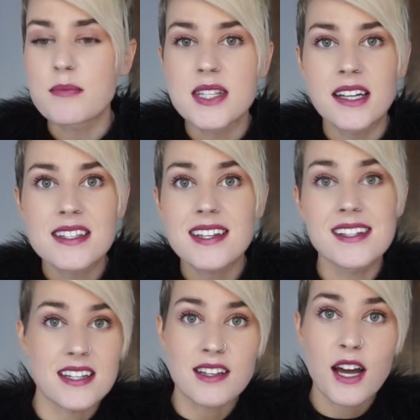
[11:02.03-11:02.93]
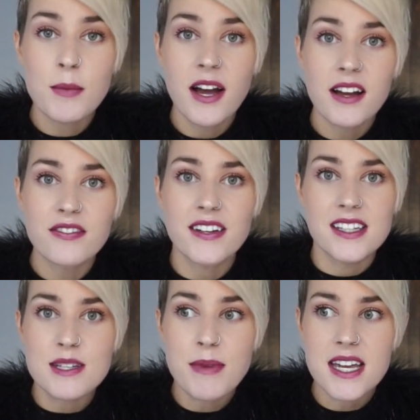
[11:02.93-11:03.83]
LipSense, it doesn't come off.
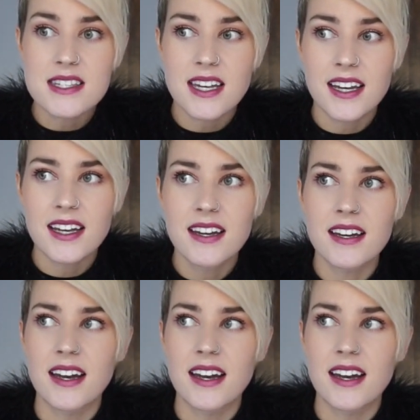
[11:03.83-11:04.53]
It's amazing.